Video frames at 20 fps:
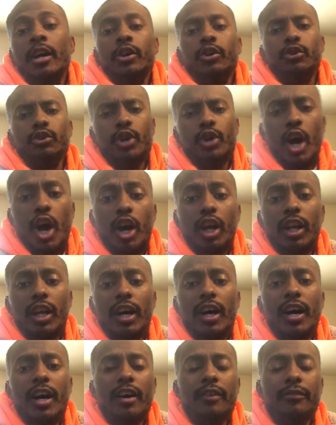your
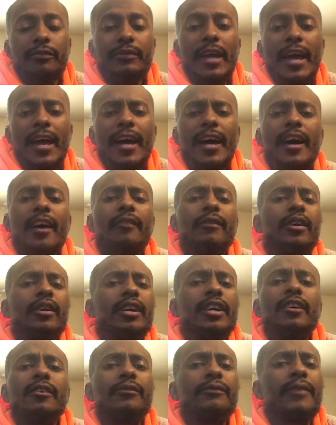love
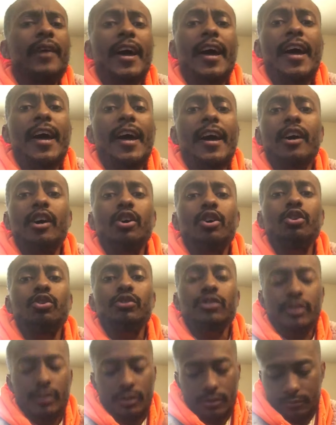never fails.